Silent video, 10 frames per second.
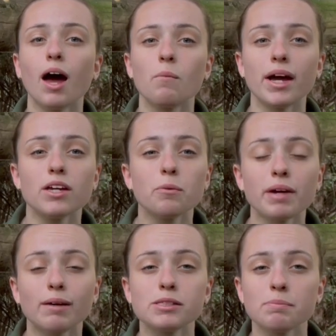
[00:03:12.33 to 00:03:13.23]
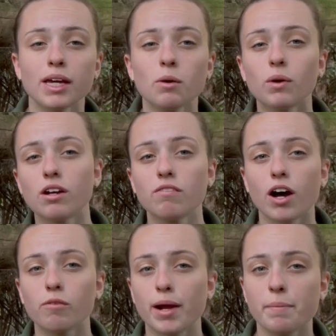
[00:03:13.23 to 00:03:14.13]
where you'll be able to meet one of
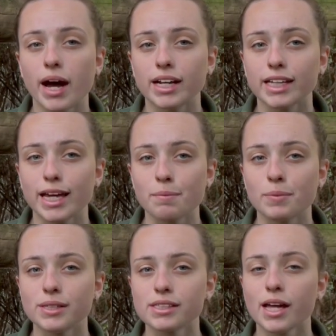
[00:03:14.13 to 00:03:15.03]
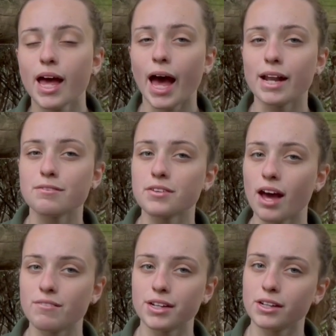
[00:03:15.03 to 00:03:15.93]
our red panda keepers. And if you
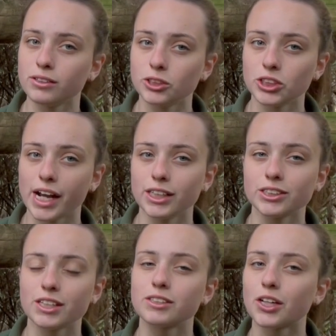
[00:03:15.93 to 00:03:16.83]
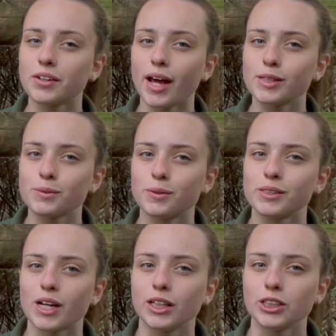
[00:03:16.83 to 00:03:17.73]
have any loose change, then donate
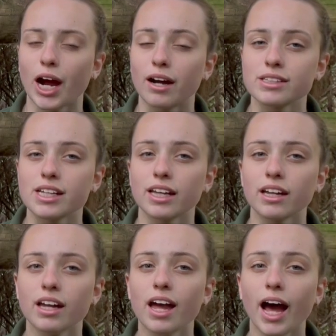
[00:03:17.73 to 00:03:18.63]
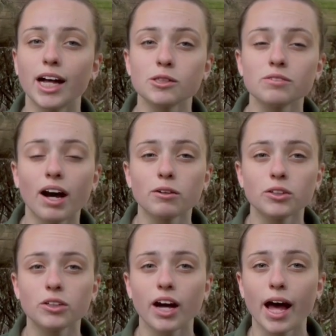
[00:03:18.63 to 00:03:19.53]
towards our charity, as without
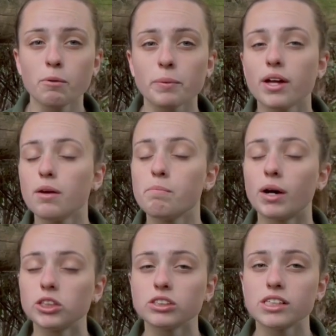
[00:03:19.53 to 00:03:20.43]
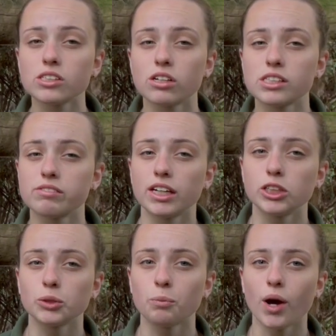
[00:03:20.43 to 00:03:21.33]
your help, much of this
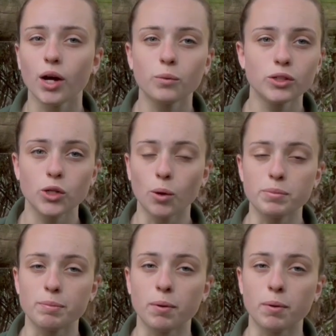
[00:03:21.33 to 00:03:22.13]
conservation work would not be